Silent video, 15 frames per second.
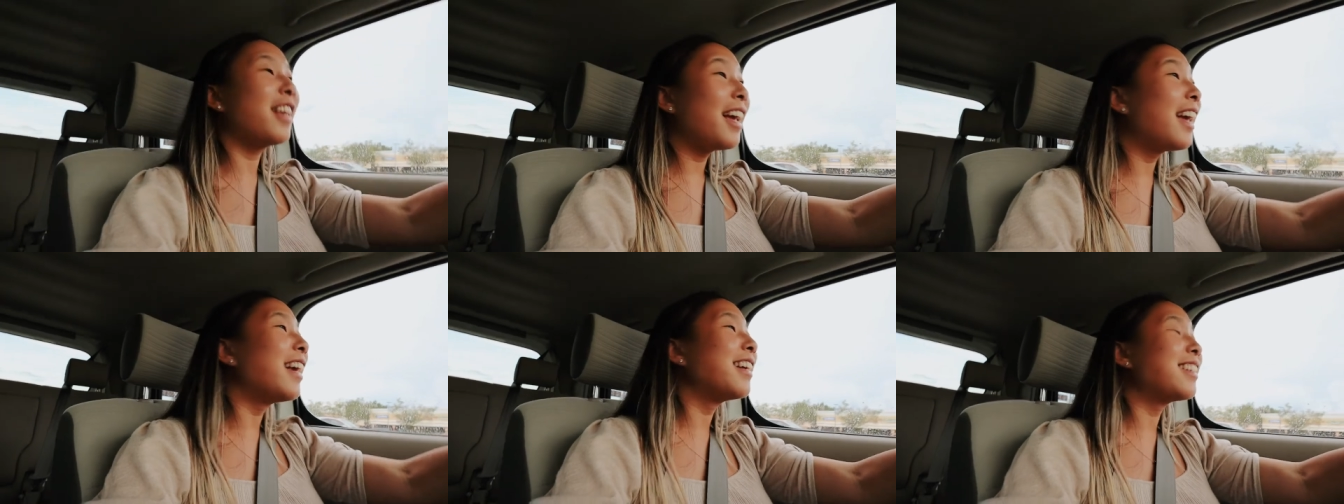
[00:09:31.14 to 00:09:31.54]

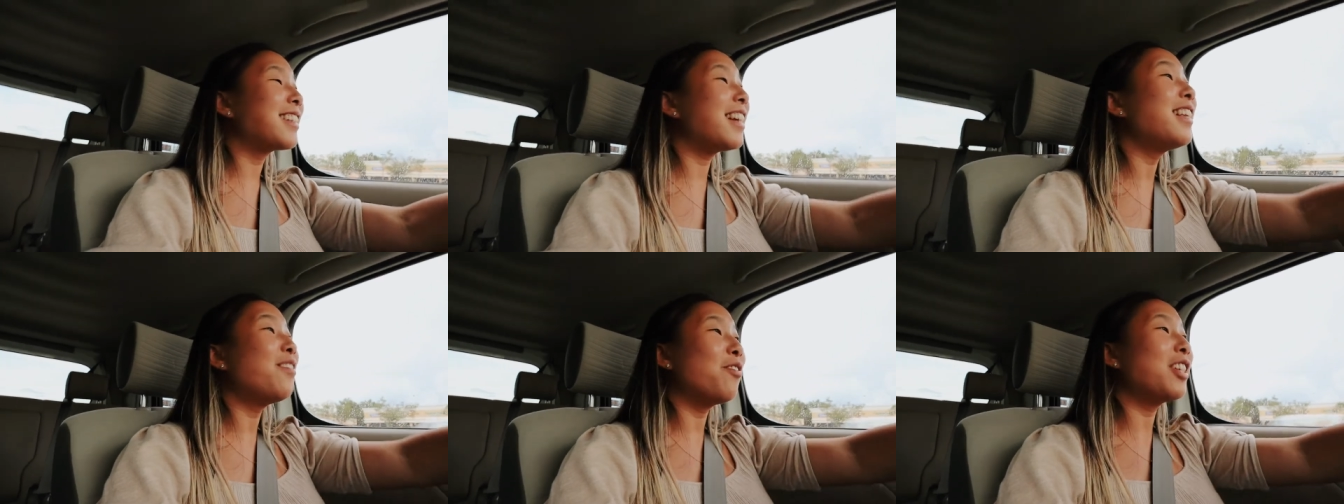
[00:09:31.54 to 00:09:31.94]
things
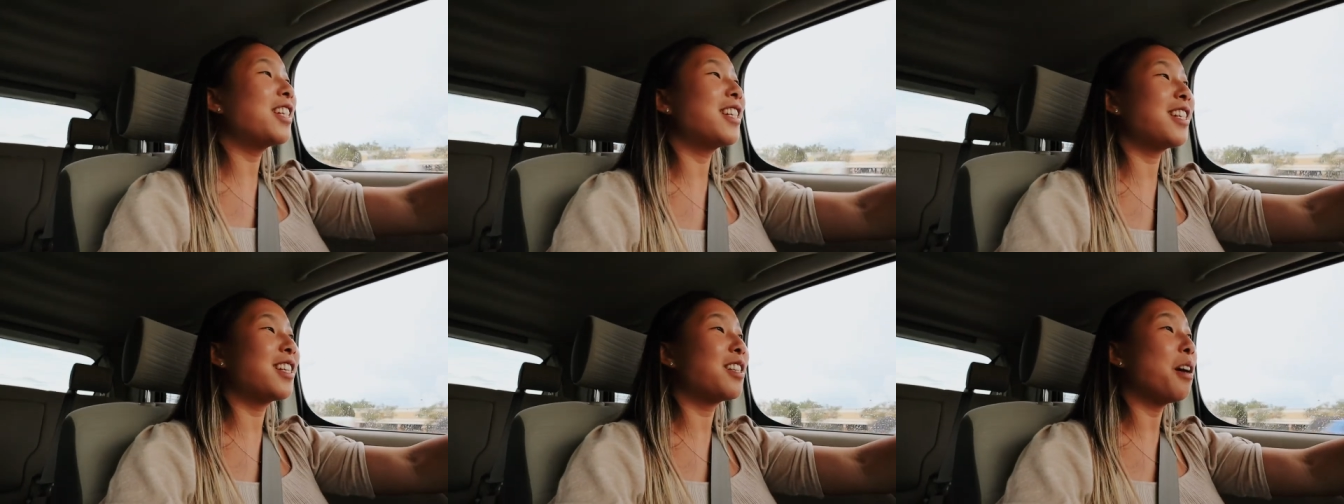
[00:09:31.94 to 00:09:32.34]
and which
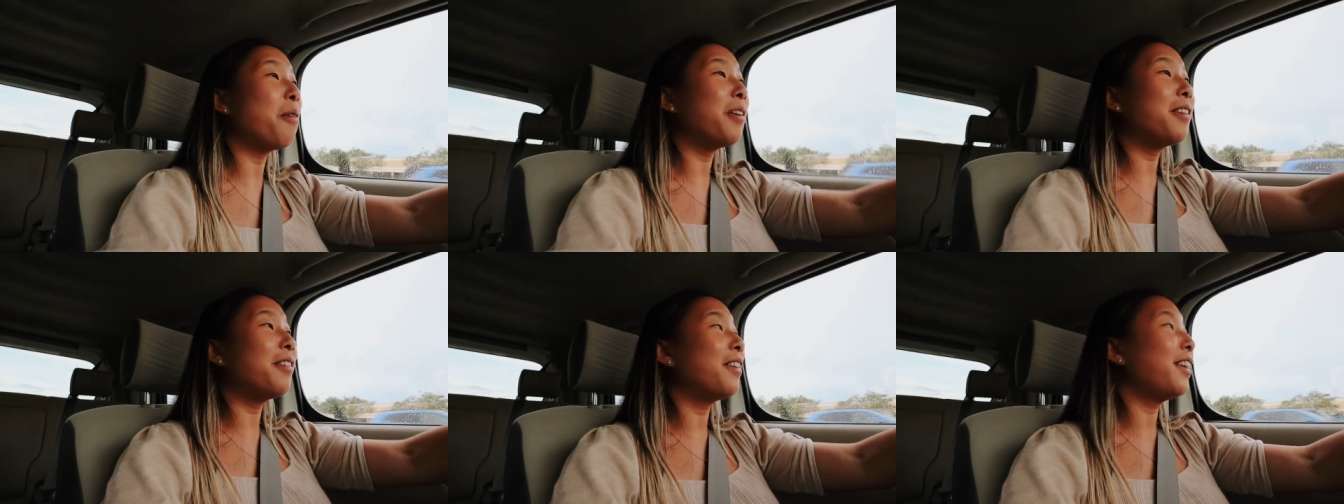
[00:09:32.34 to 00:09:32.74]
is so
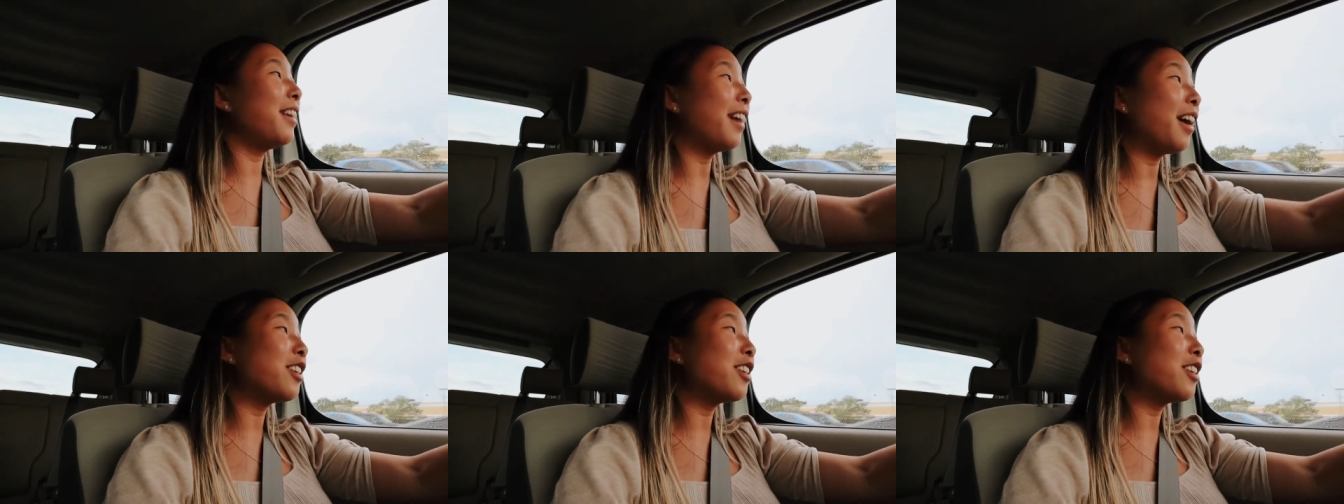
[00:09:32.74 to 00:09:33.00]
annoying.